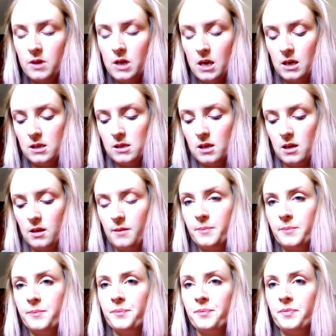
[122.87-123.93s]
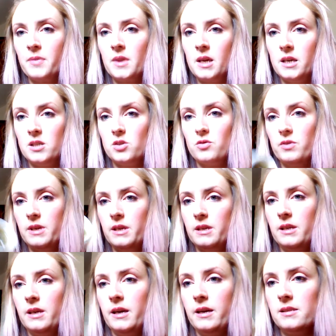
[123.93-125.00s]
things. And it's green
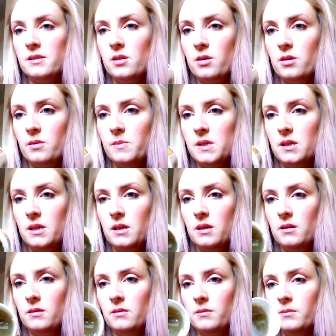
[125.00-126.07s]
and it has herbs in it,